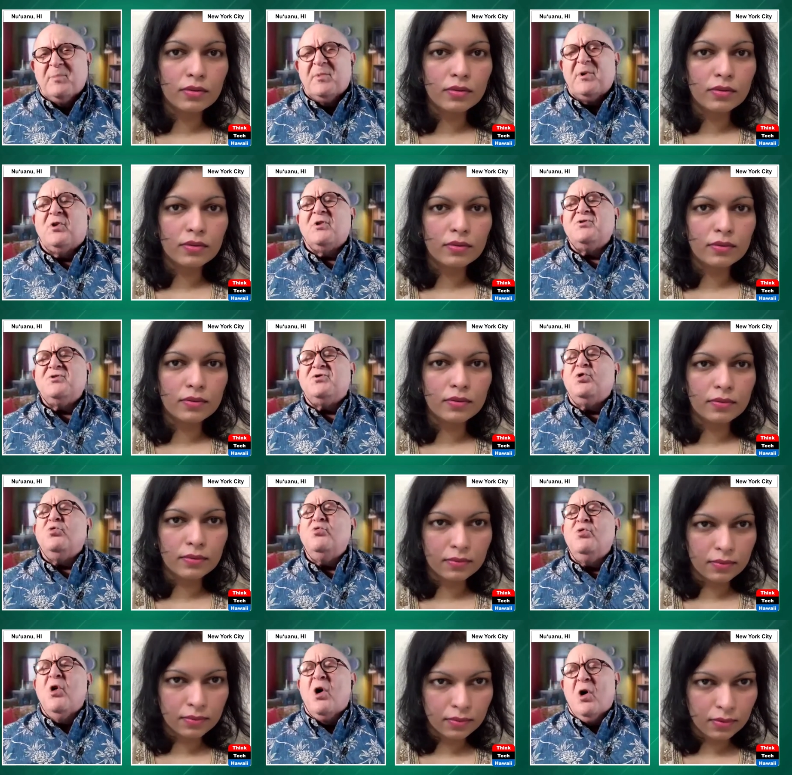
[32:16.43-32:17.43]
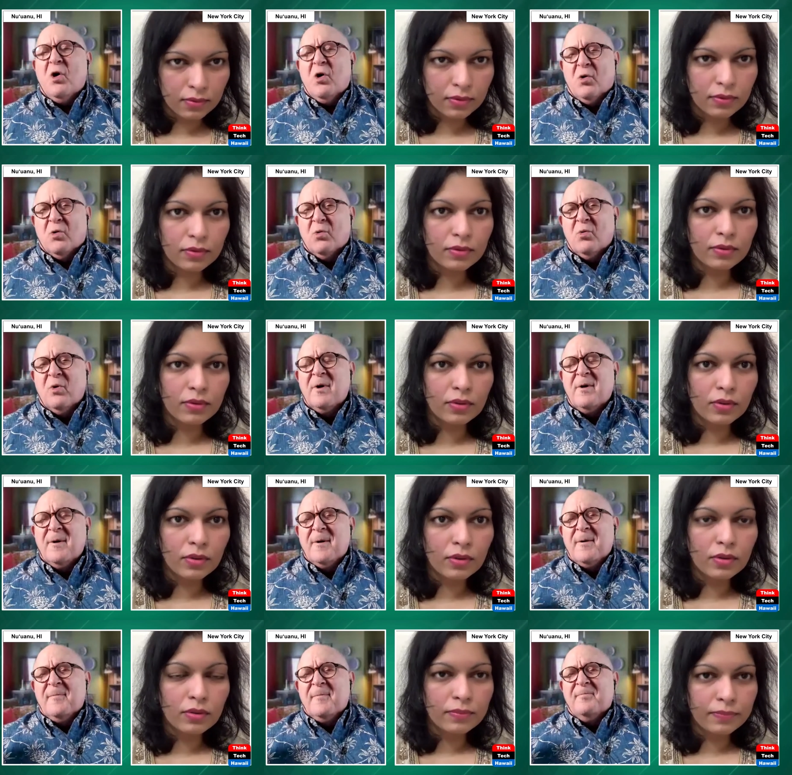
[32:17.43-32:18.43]
Speaker 1: because you know
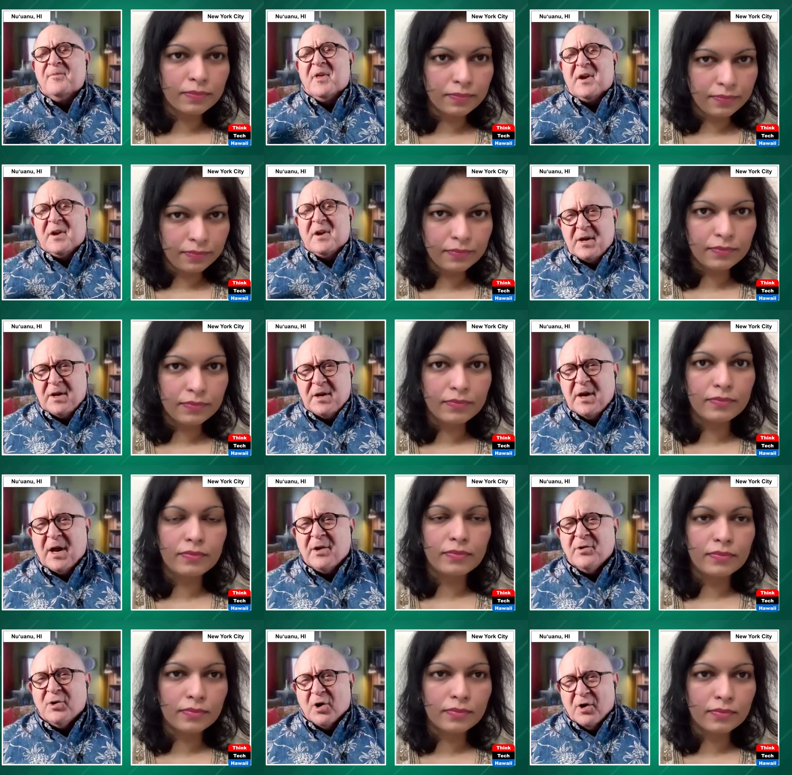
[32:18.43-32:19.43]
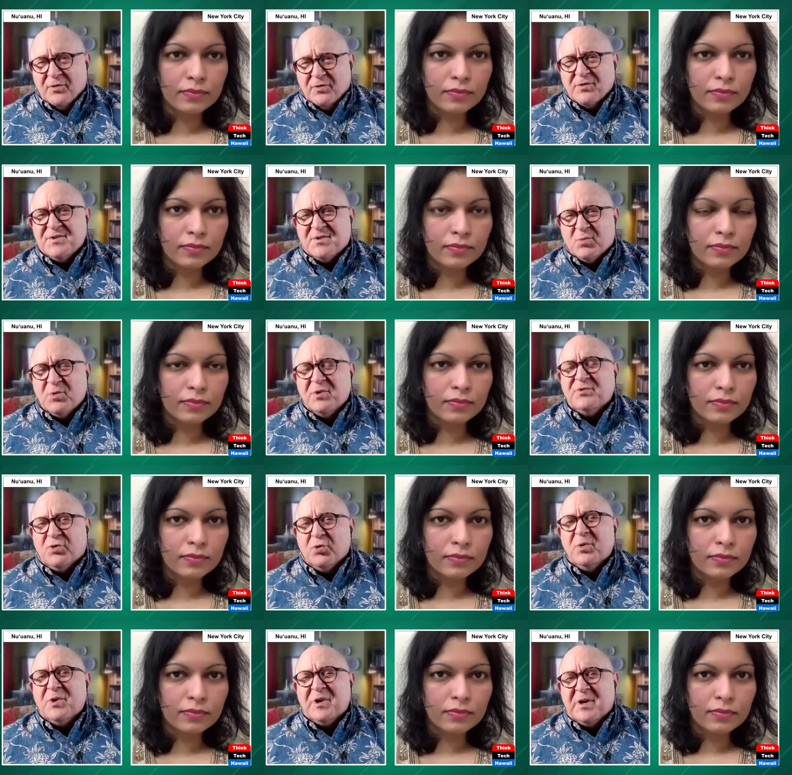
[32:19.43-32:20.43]
that he and others will
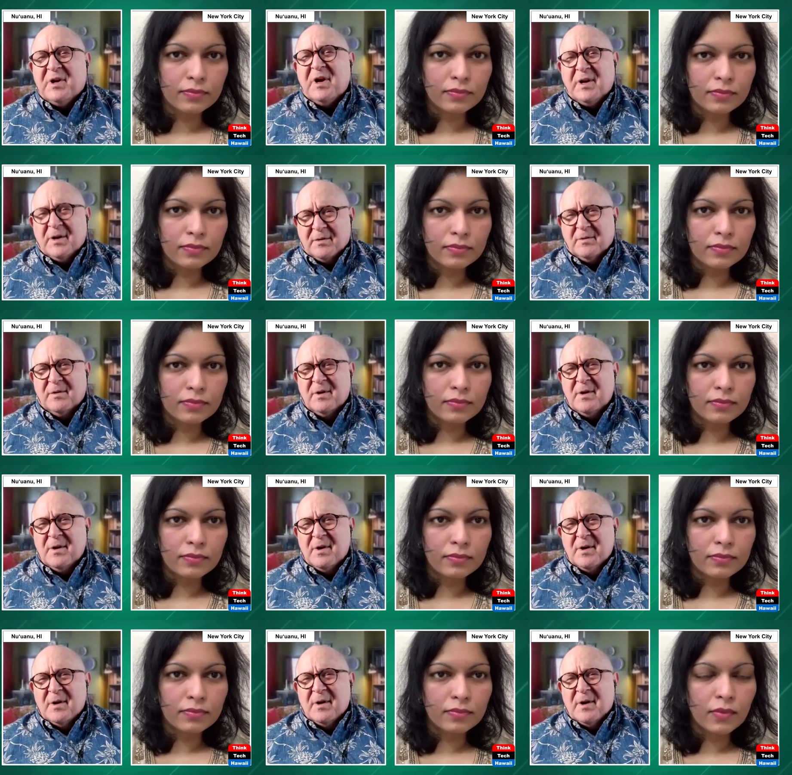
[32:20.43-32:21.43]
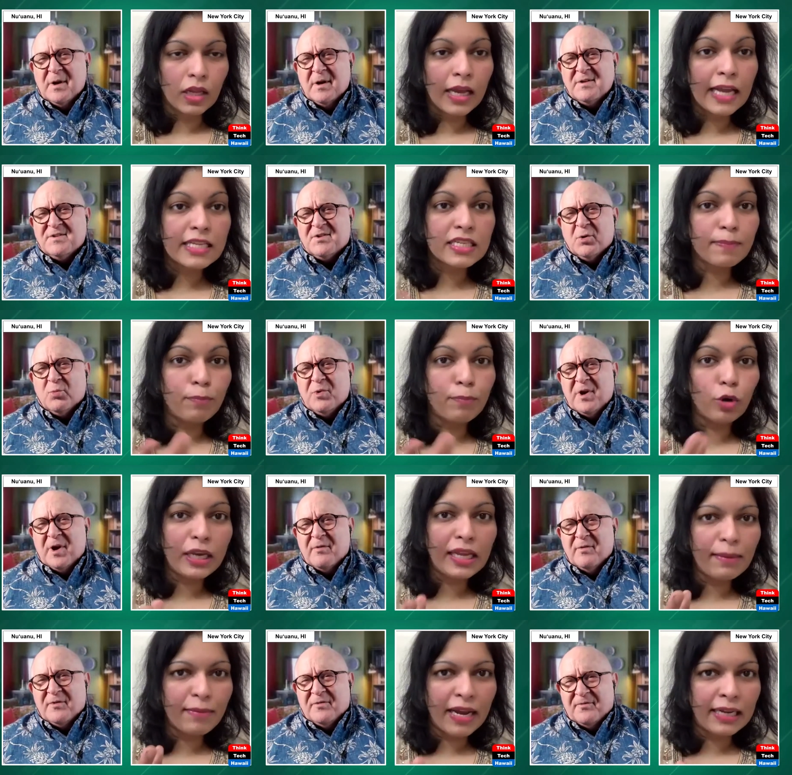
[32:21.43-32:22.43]
do it again. And it's so we
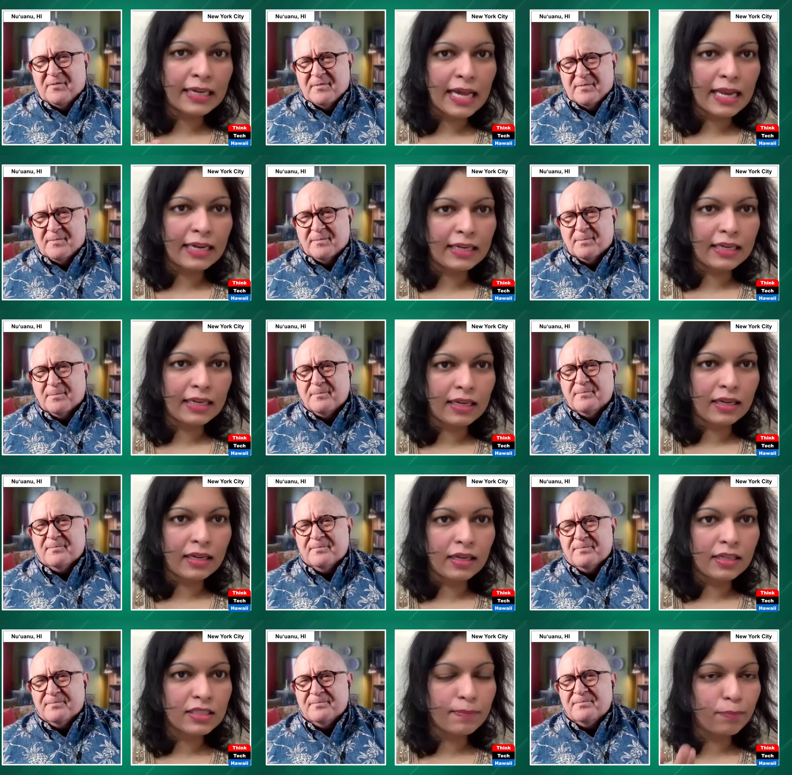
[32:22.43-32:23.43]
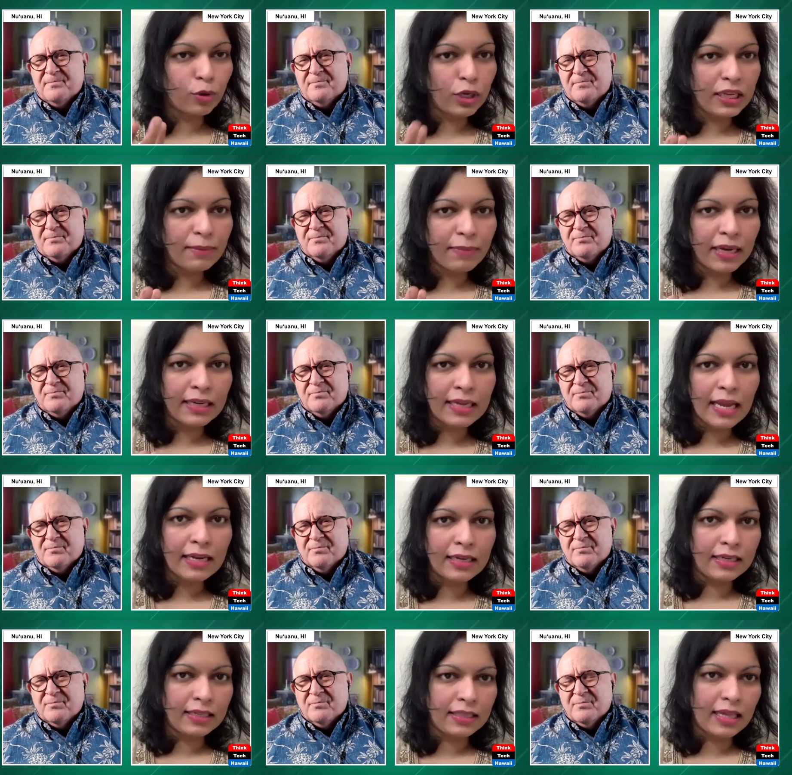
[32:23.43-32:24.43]
have
Speaker 2: mentality. It's a bully
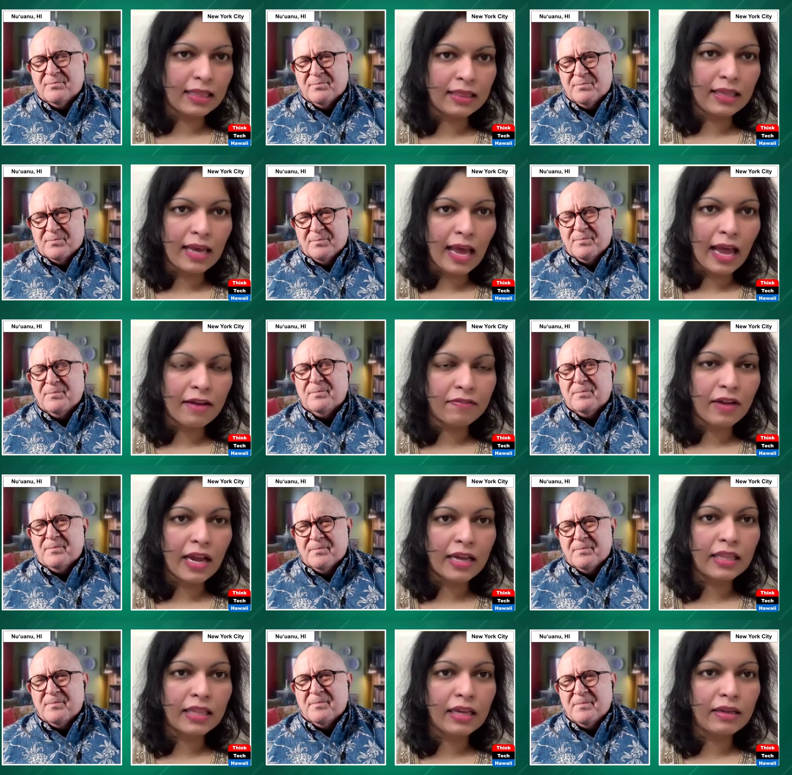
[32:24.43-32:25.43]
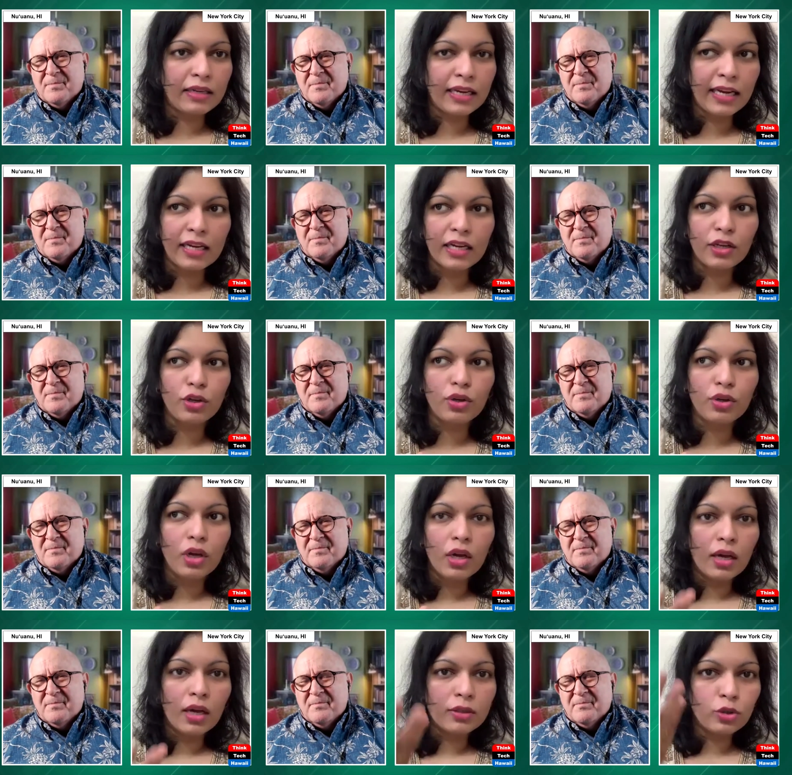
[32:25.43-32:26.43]
mentality that they have, and they need it to,
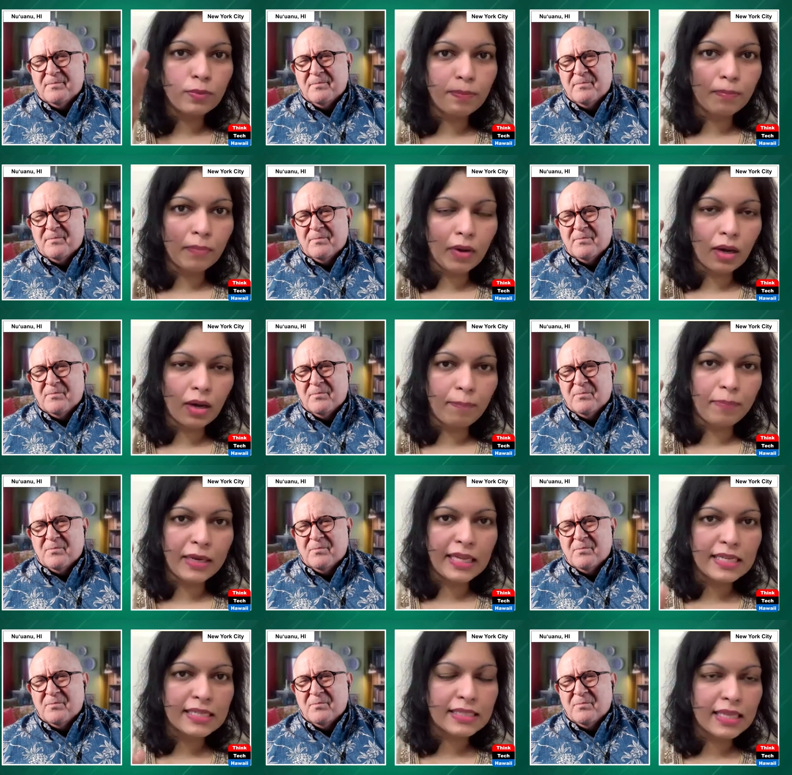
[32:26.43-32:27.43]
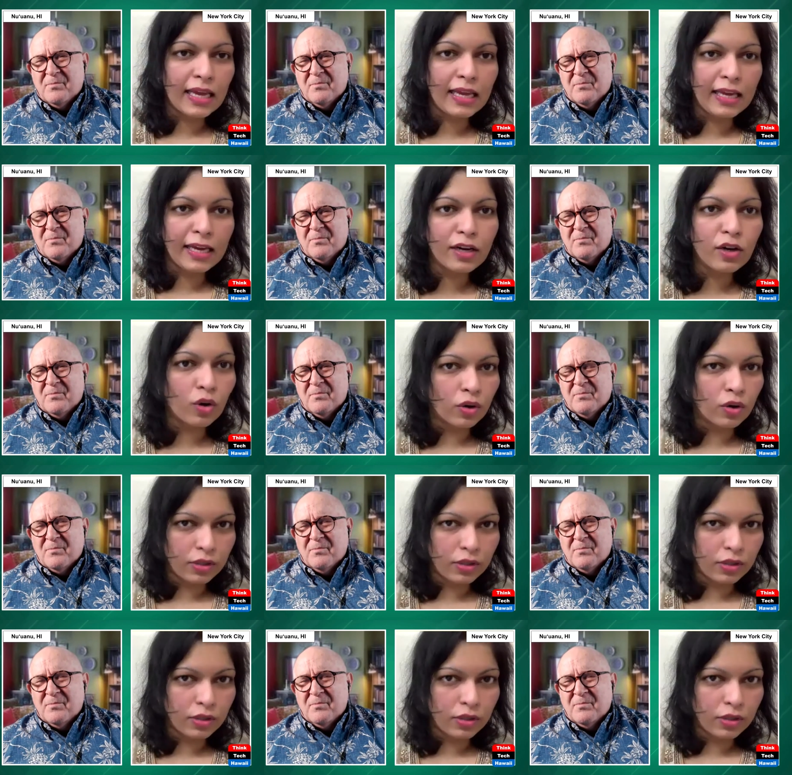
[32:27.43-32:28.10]
to uh, please their ego.